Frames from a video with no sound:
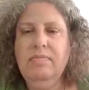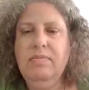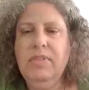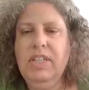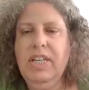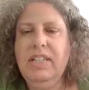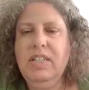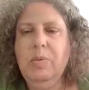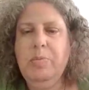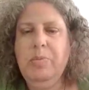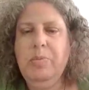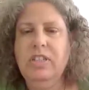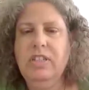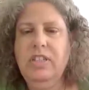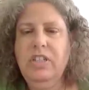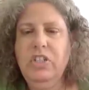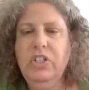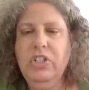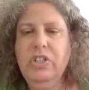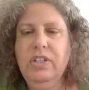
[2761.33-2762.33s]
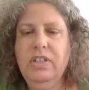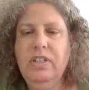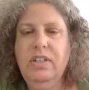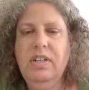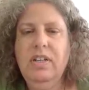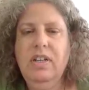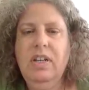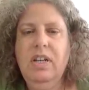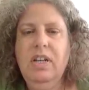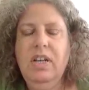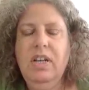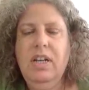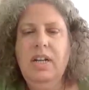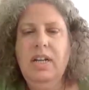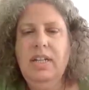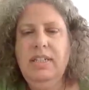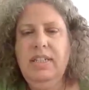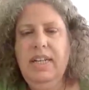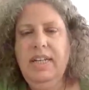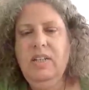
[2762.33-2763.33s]
we get a partition,
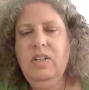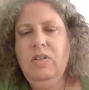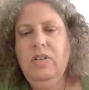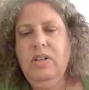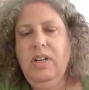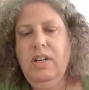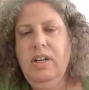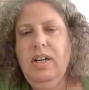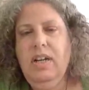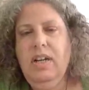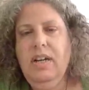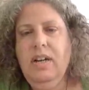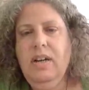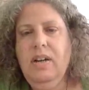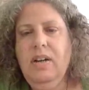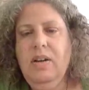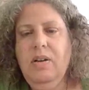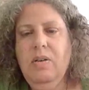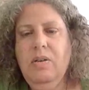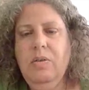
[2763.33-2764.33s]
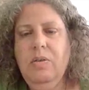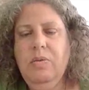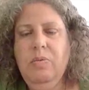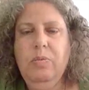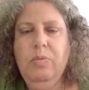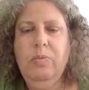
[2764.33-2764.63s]
and then uh,